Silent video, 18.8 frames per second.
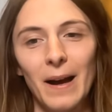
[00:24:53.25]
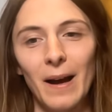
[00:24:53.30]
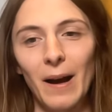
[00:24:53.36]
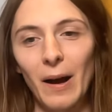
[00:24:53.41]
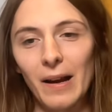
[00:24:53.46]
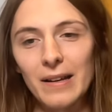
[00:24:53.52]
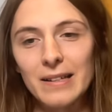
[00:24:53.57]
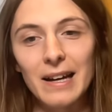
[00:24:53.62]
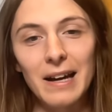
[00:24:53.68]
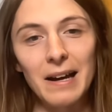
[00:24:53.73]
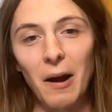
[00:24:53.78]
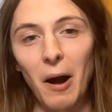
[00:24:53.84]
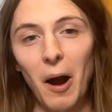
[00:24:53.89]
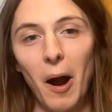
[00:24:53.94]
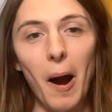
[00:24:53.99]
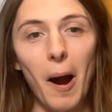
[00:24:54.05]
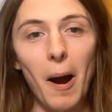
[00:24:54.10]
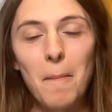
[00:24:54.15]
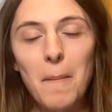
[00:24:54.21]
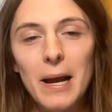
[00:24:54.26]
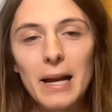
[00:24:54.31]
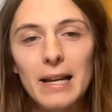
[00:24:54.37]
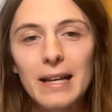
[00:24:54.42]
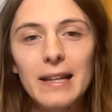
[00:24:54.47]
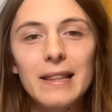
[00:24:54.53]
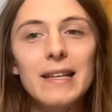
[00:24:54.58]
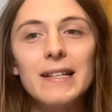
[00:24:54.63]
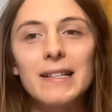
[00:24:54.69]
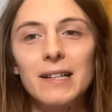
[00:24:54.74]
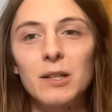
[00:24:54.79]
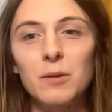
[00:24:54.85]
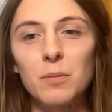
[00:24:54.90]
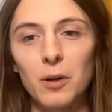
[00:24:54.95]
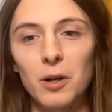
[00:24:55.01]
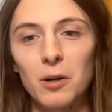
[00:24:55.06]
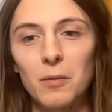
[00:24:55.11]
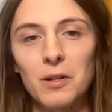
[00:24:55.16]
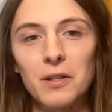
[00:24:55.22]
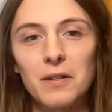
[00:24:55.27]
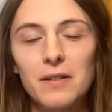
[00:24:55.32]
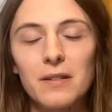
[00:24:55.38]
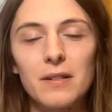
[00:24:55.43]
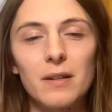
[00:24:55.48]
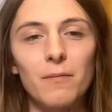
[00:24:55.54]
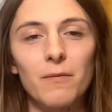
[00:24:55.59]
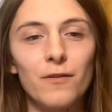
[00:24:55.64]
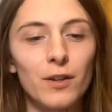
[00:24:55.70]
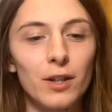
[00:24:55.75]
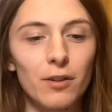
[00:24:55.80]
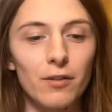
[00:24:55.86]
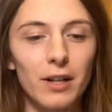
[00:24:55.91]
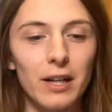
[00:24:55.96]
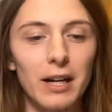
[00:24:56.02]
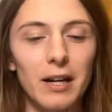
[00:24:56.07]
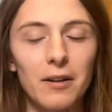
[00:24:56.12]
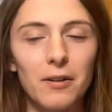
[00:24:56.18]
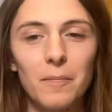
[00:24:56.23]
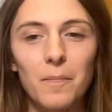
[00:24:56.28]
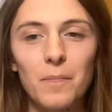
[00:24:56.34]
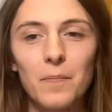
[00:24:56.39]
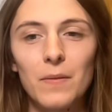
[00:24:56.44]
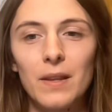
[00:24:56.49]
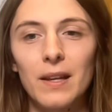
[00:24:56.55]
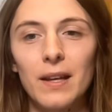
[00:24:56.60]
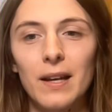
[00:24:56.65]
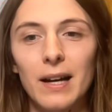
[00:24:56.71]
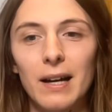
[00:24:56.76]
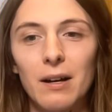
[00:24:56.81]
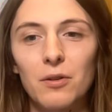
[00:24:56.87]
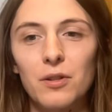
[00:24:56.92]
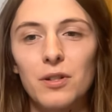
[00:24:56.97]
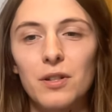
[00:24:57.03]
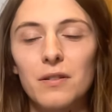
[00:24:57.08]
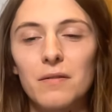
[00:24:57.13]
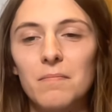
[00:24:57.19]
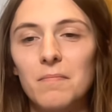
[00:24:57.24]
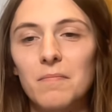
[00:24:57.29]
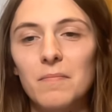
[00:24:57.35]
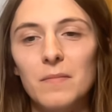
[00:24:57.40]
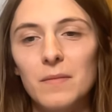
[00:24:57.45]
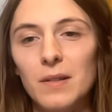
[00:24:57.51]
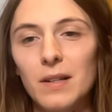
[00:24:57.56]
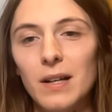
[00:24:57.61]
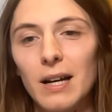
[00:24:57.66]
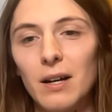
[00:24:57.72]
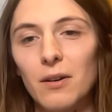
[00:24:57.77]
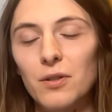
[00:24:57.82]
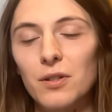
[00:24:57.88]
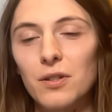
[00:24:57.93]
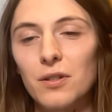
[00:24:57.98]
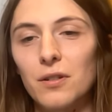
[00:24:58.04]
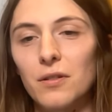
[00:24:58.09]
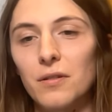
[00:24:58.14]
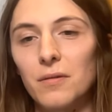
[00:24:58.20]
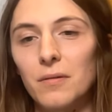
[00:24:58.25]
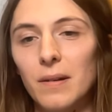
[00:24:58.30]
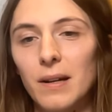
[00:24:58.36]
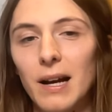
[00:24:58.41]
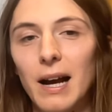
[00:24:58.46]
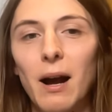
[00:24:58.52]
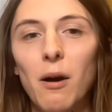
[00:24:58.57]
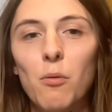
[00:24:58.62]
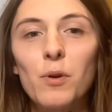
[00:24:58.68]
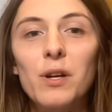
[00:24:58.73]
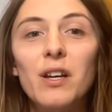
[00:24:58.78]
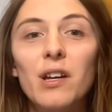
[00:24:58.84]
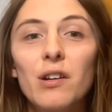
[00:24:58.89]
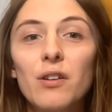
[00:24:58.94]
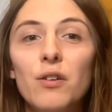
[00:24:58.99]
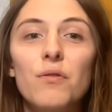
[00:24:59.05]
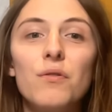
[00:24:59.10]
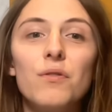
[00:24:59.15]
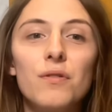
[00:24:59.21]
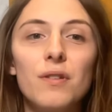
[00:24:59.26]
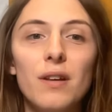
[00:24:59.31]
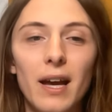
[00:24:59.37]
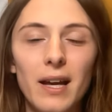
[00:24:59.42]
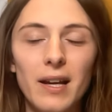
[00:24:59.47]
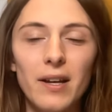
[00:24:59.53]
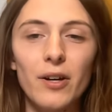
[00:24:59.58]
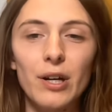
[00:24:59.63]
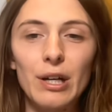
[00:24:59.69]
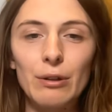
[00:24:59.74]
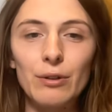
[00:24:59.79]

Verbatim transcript: yeah, I'm making these experiments. I'm figuring out how to how to how we can use AI on the